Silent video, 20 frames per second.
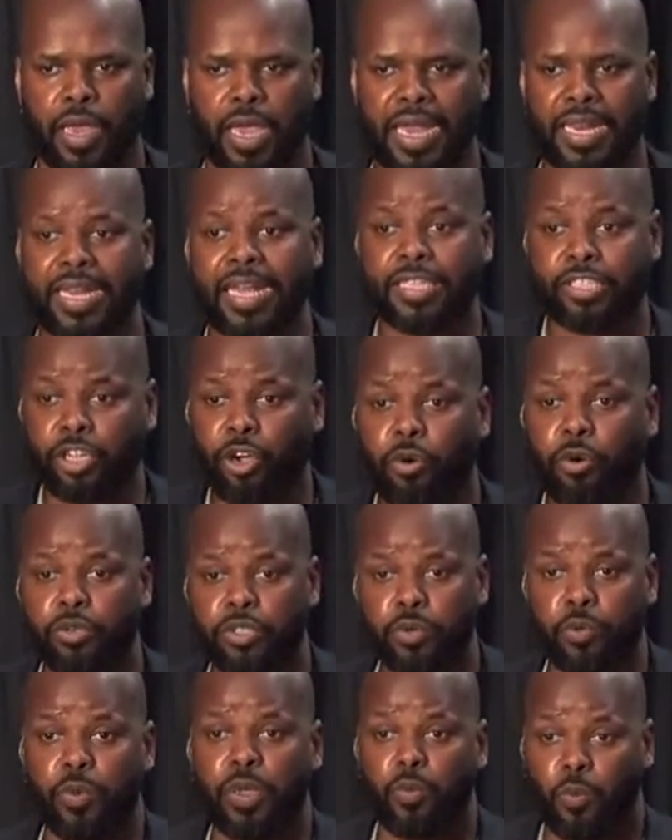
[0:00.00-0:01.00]
And they told
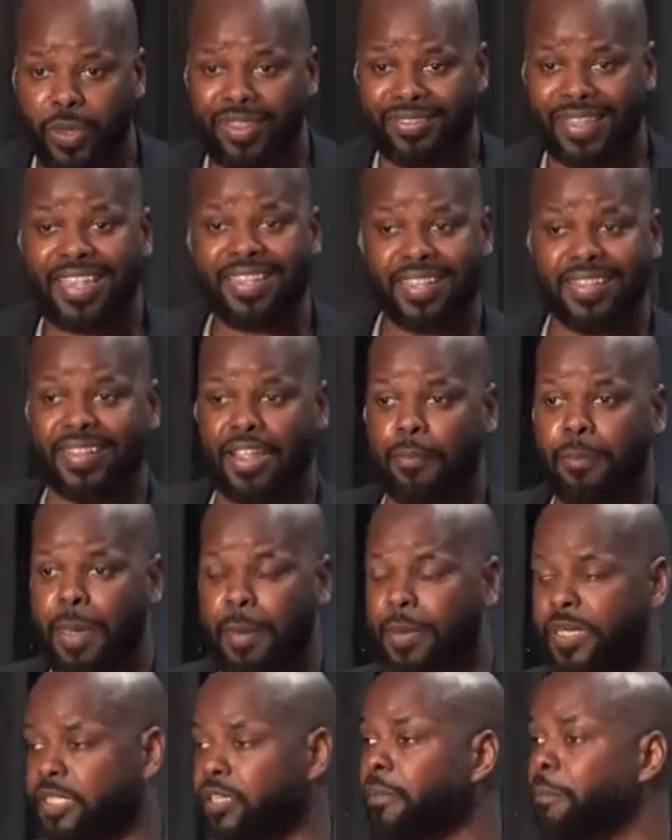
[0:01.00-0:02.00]
you, we think that there may
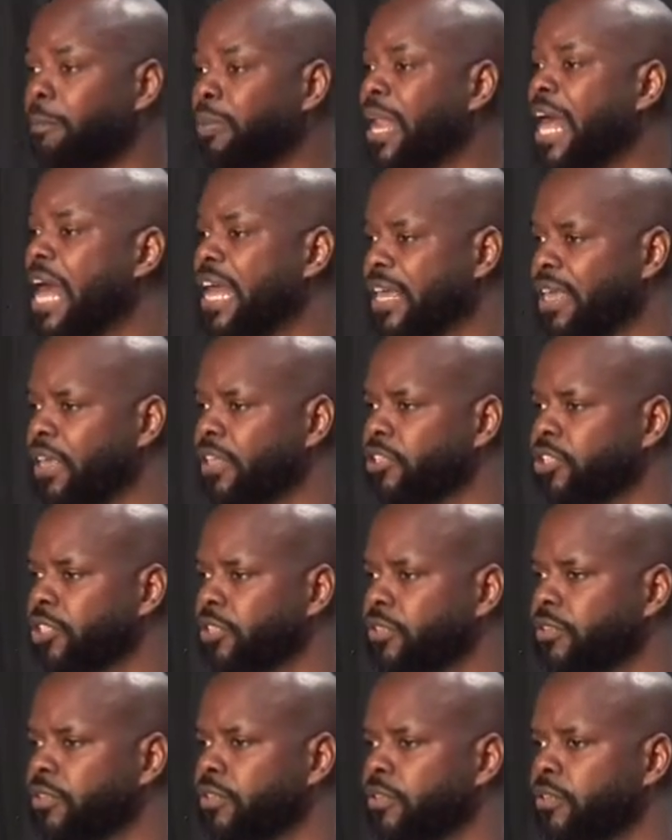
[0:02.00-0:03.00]
be some
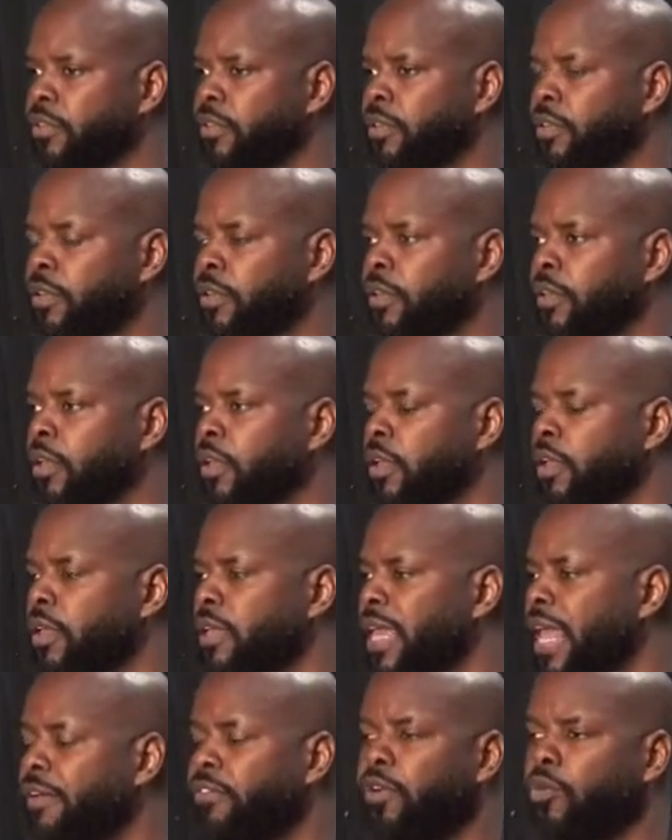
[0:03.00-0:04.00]
blockage.
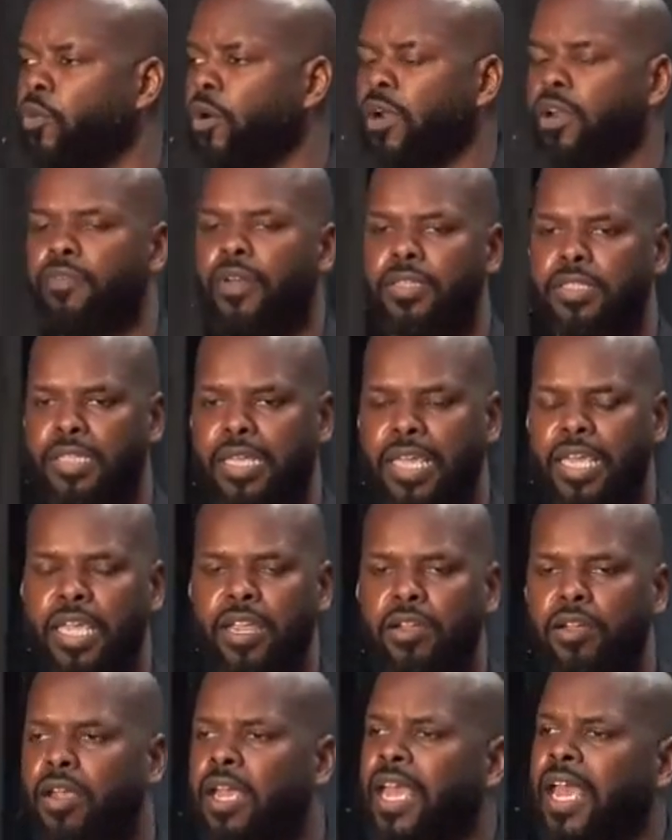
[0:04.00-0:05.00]
Every one of us
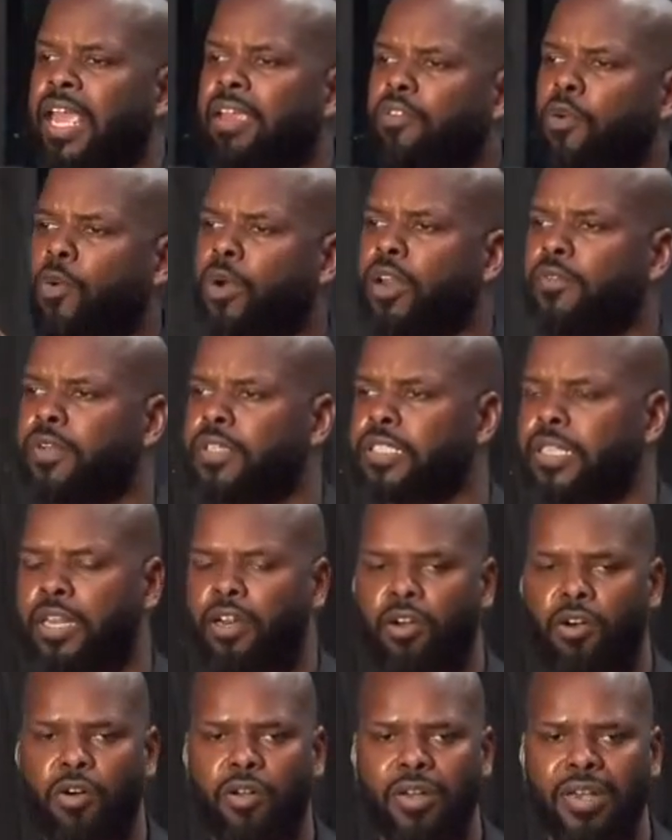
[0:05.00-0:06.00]
here, every one of us that
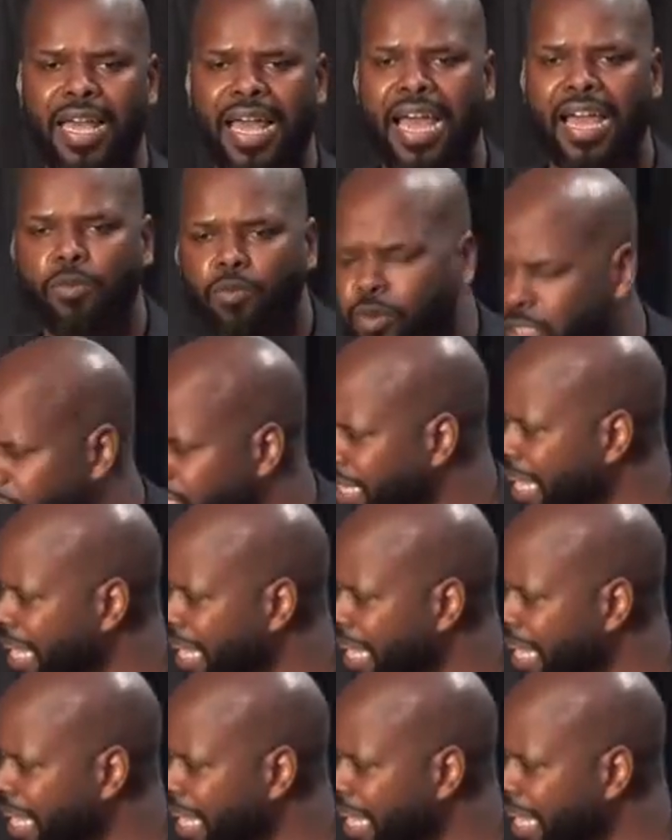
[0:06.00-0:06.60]
are online would